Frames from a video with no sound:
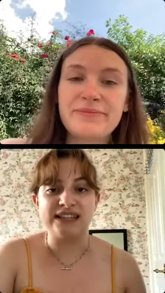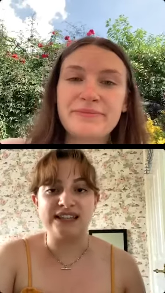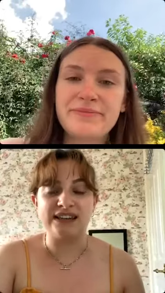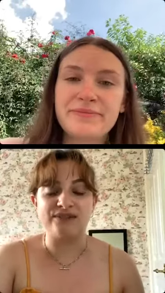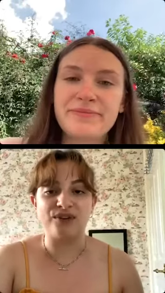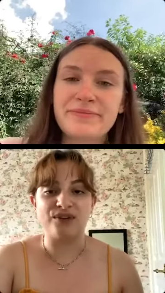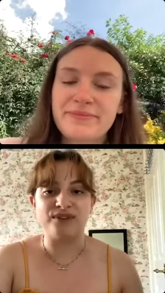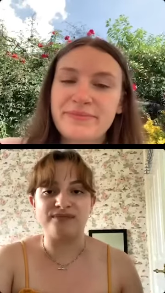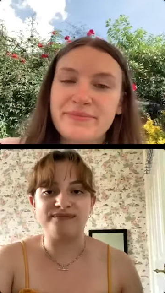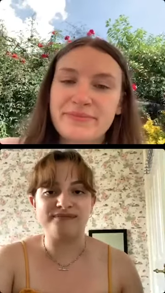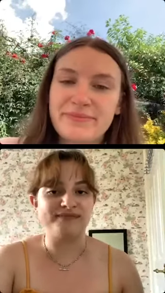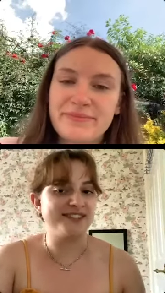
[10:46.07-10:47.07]
Speaker 1: they've got
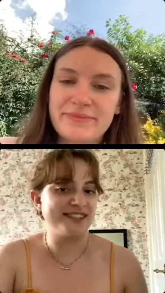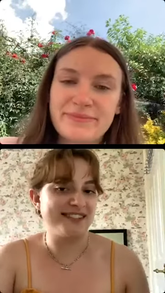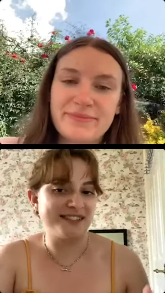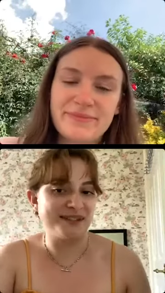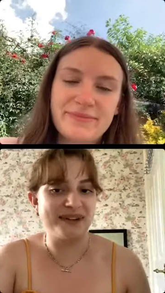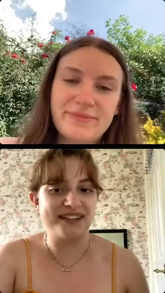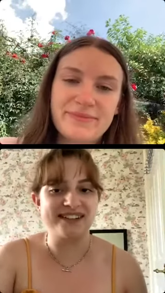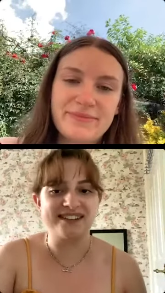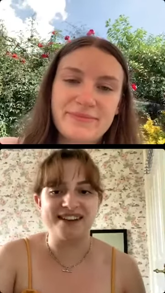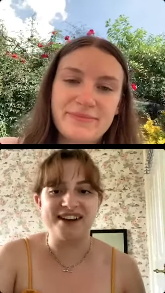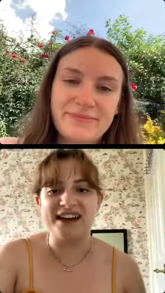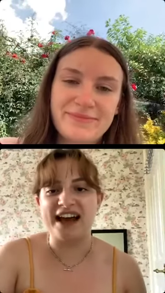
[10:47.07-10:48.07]
just a quick,
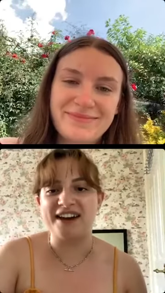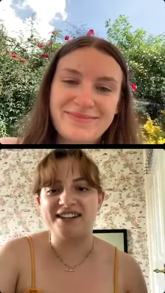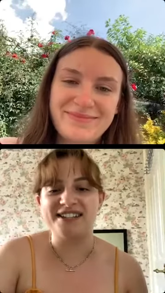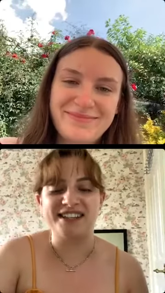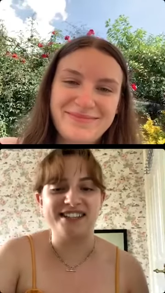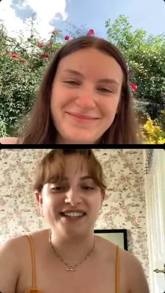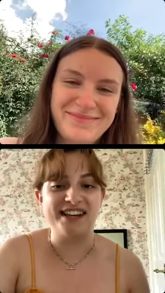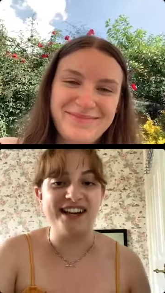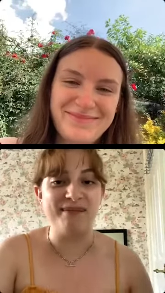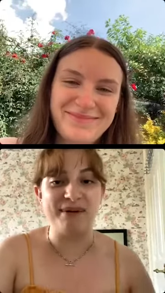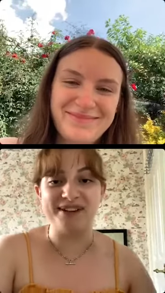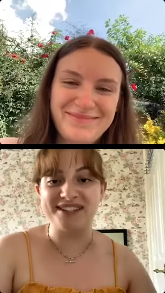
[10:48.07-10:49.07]
and I said this
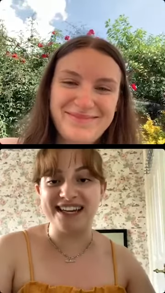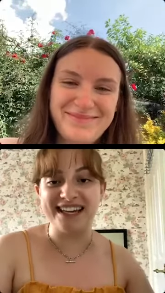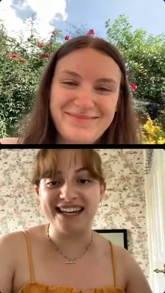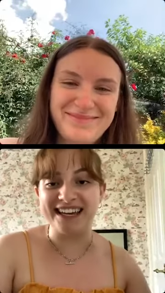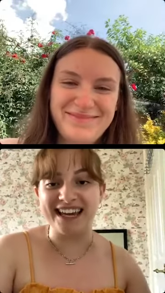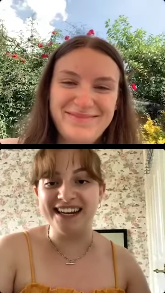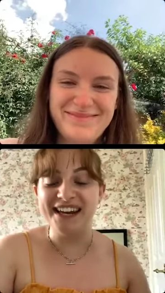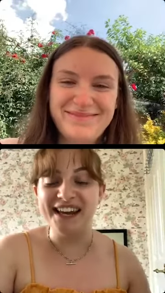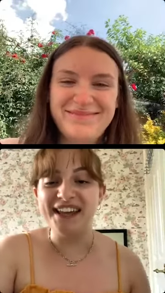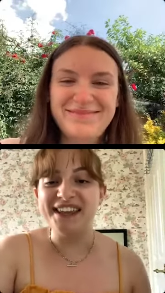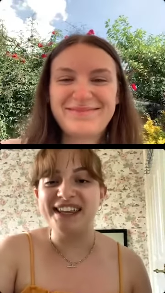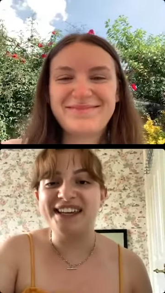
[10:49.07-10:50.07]
earlier, but I'll say it again.
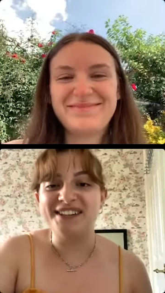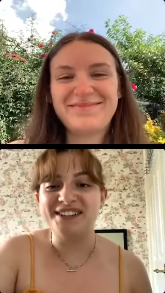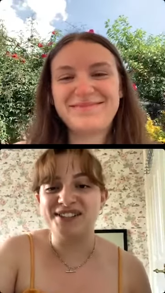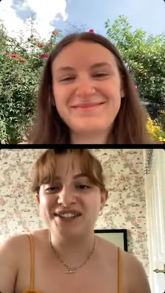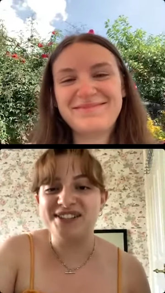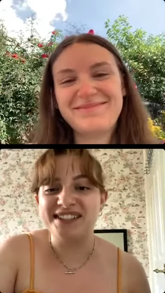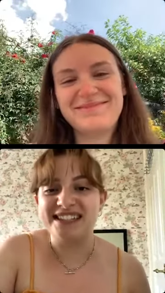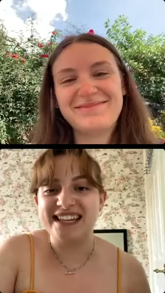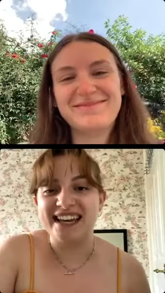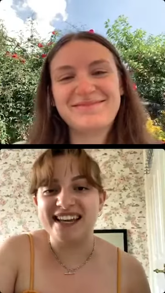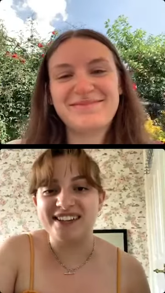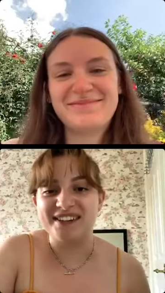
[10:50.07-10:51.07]
Like, students
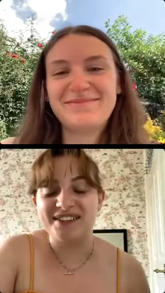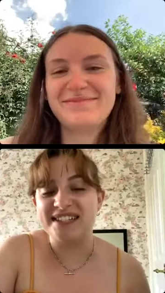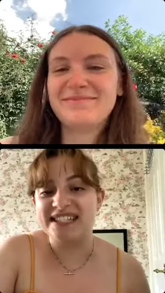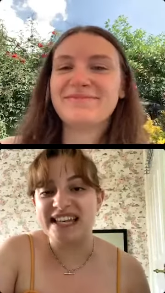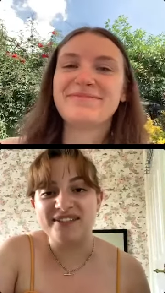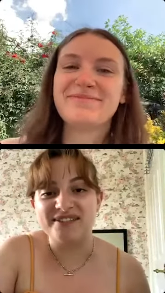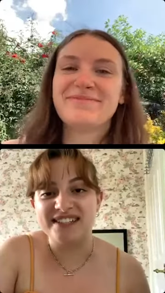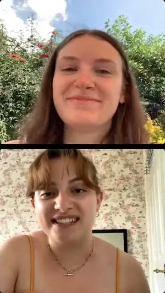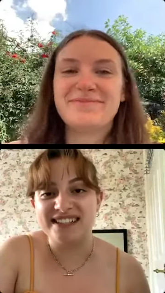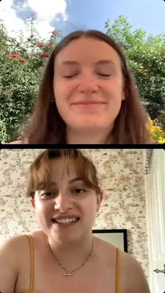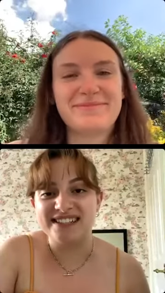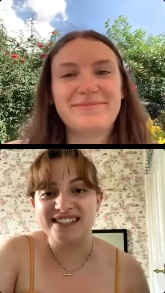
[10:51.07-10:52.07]
get, you know,
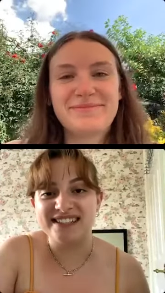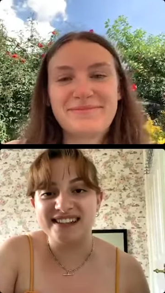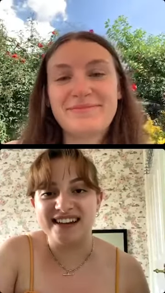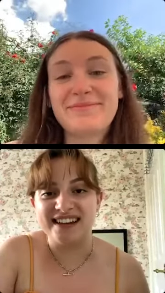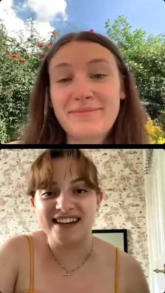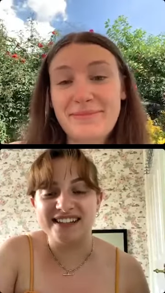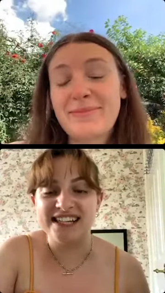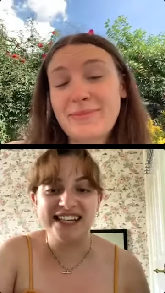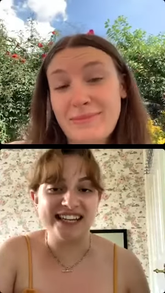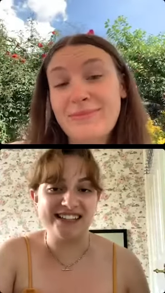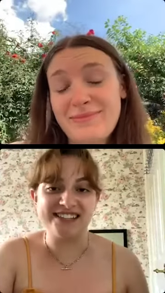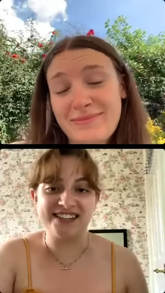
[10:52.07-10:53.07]
discounted uh,
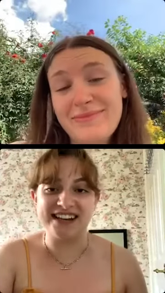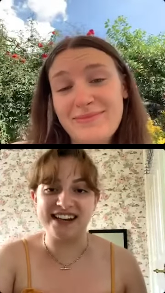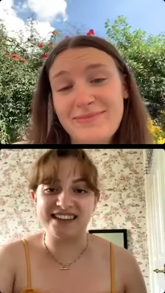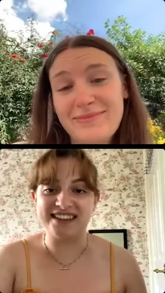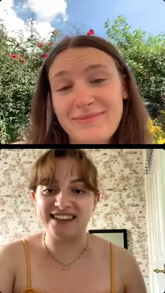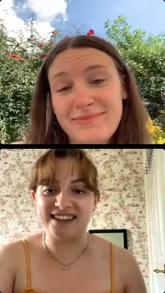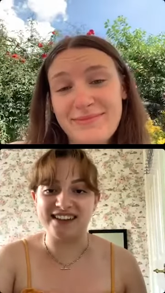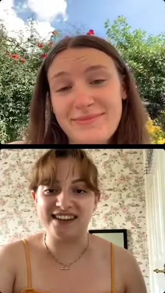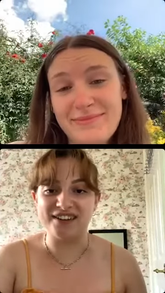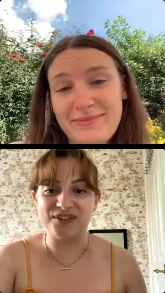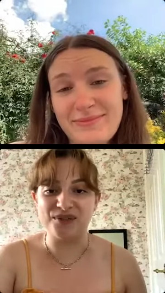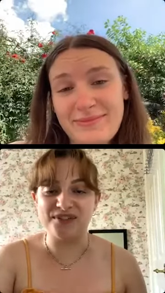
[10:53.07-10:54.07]
tickets to like the
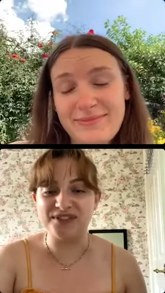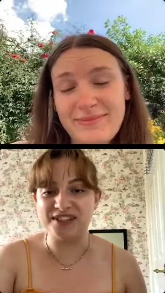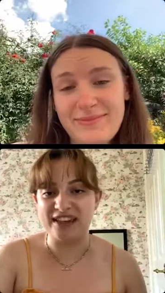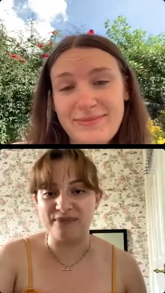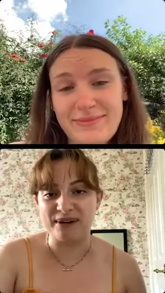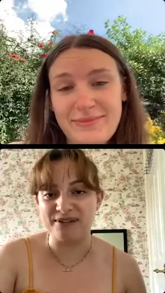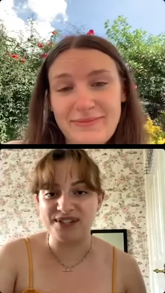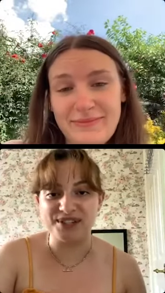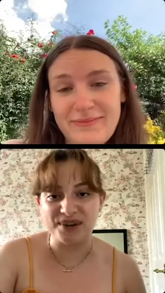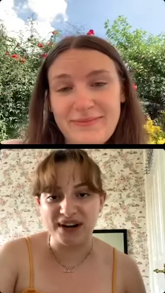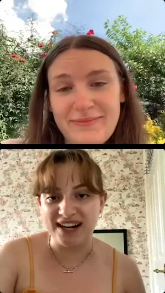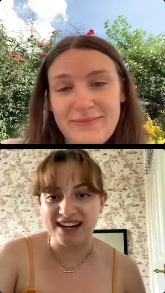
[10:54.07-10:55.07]
death penalty
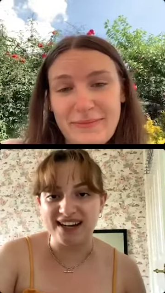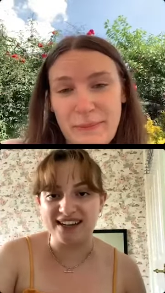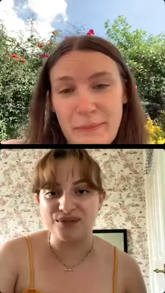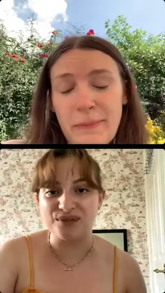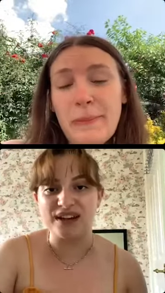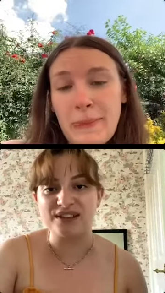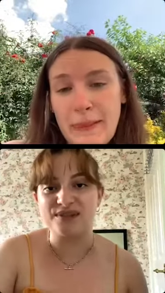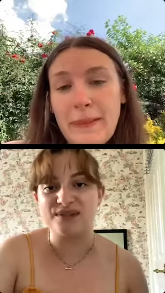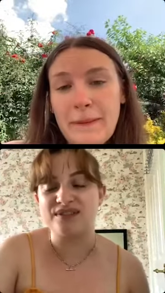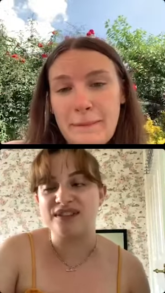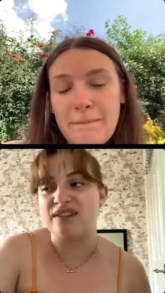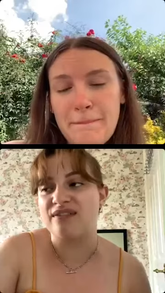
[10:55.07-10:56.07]
training and all that sort of.
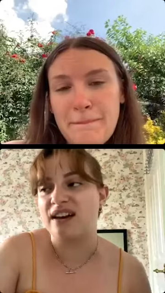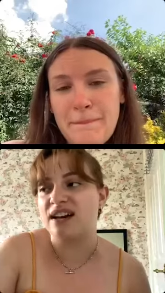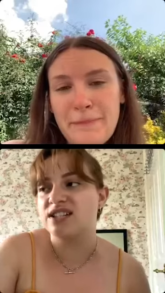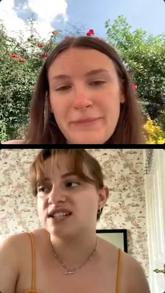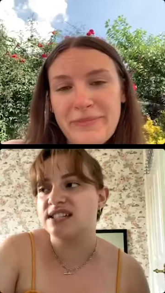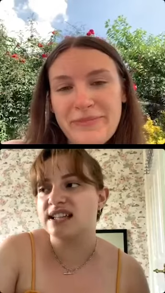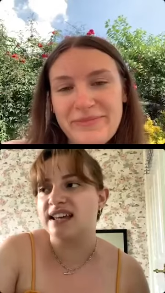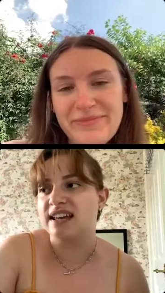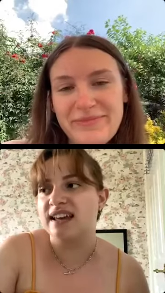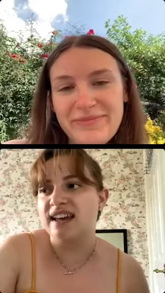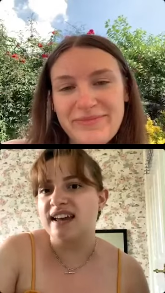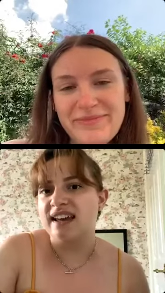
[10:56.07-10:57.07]
And I just think
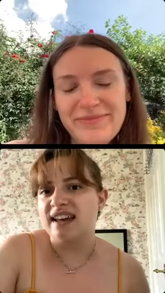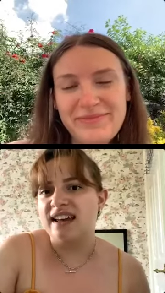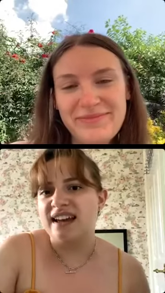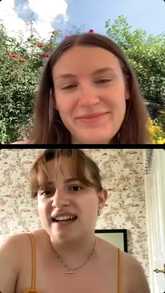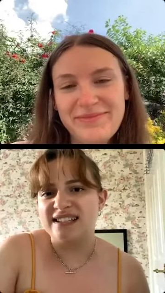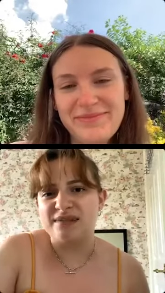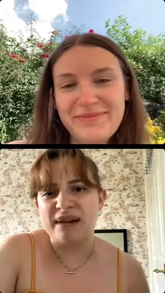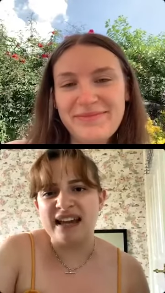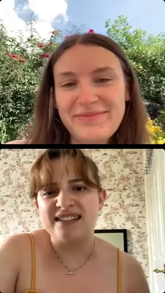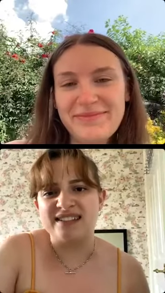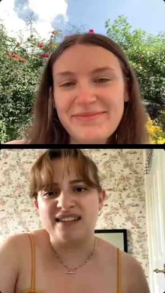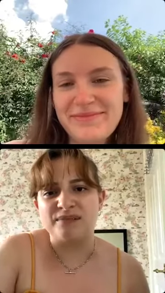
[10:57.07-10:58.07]
it's
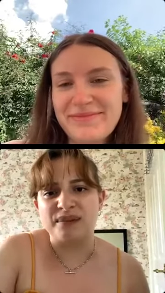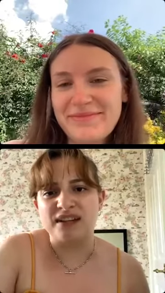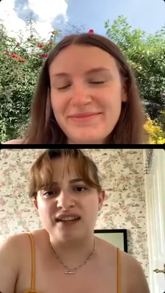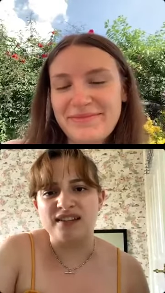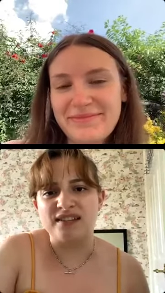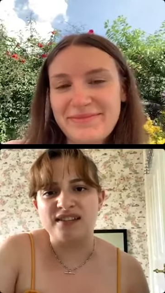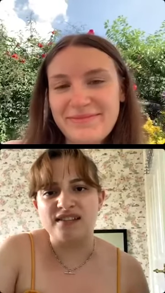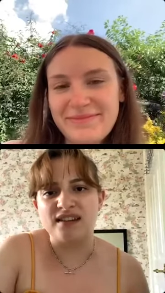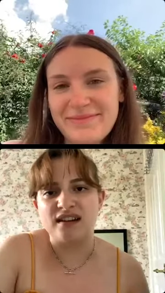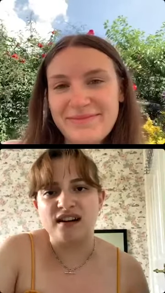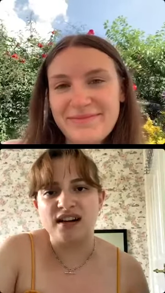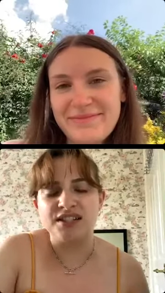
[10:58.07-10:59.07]
amazing because
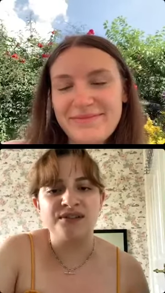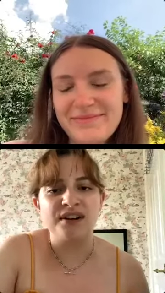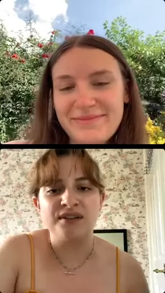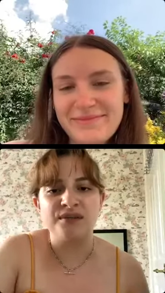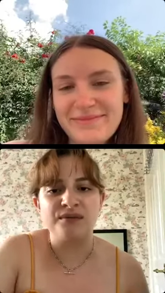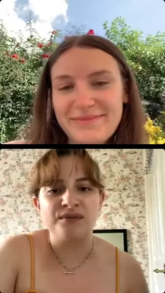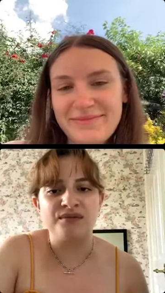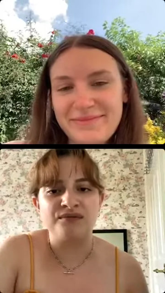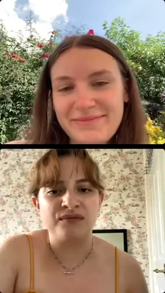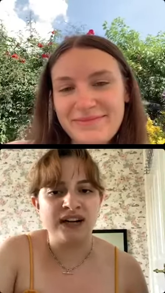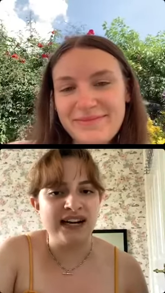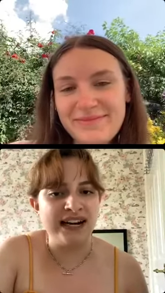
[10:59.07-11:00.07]
I don't know
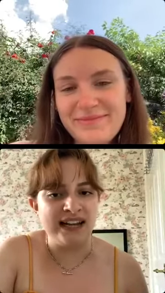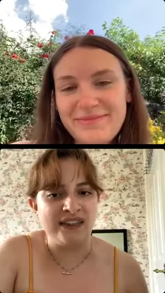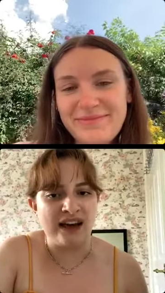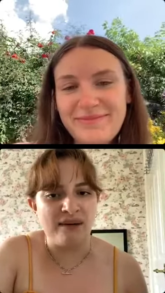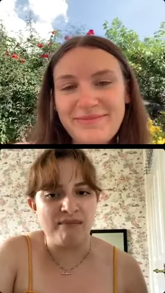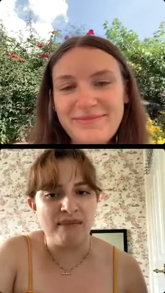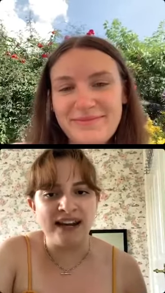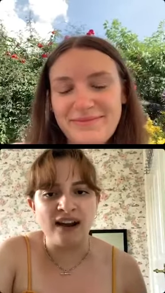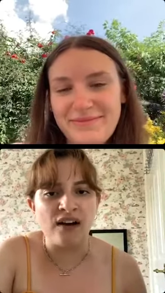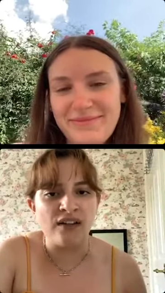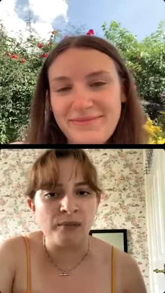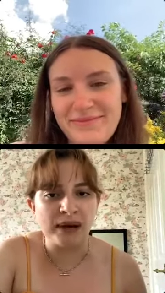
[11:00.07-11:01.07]
really that many
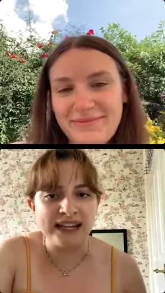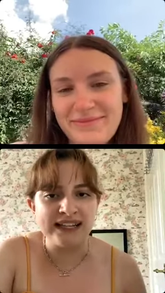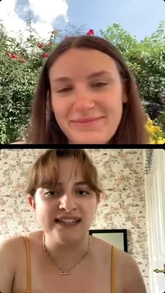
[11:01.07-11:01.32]
other places